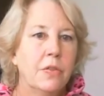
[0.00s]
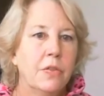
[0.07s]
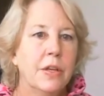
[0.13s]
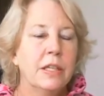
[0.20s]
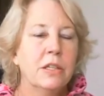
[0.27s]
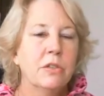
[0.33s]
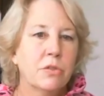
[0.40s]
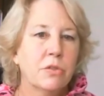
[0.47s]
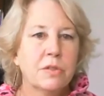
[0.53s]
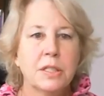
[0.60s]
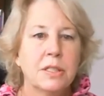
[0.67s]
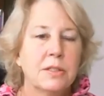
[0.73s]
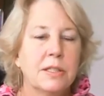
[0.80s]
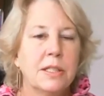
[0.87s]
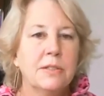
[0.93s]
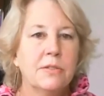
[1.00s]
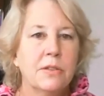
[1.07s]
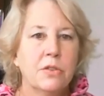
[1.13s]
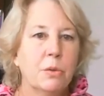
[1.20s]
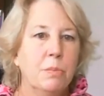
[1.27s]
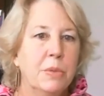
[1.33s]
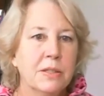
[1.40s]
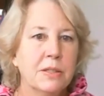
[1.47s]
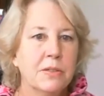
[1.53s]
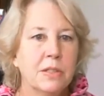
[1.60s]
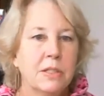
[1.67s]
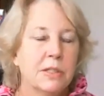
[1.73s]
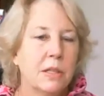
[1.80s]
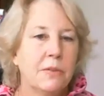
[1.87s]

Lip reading: intricacies of the business.